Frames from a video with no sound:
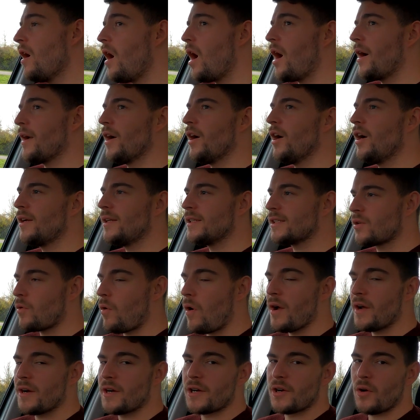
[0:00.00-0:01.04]
I heard it's
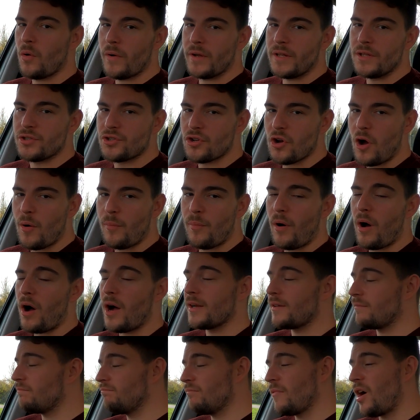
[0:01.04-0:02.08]
quite an annoying job.
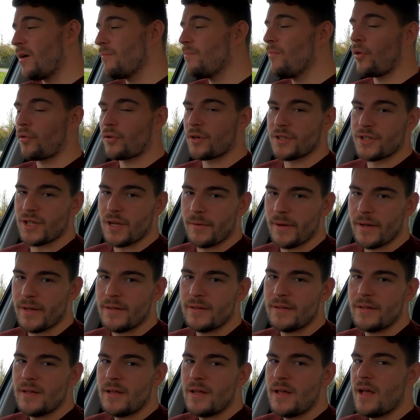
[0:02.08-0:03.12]
I'm not going to do it.
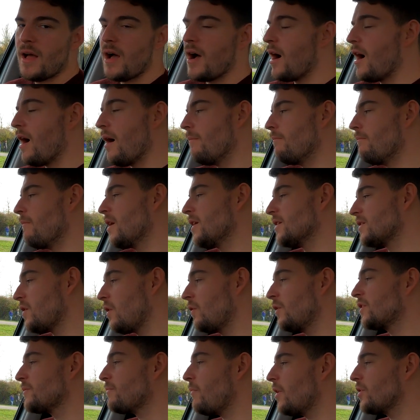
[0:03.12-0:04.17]
As
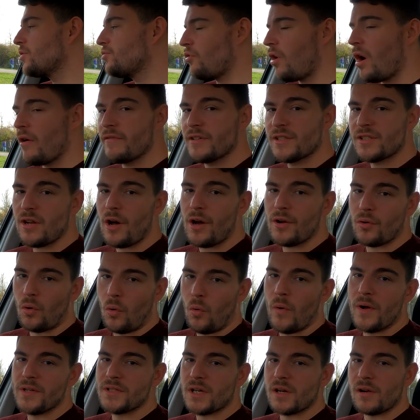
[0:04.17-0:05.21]
long as my driver's side
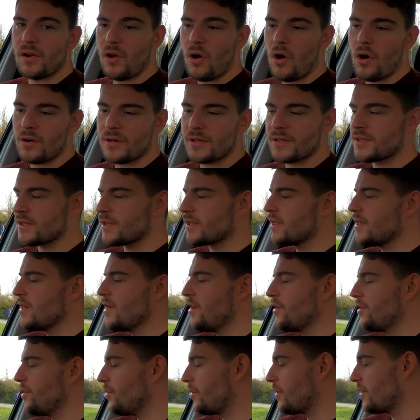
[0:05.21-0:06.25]
always unlocks,
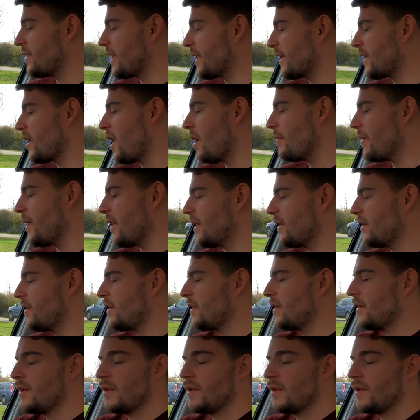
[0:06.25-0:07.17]
you can then come in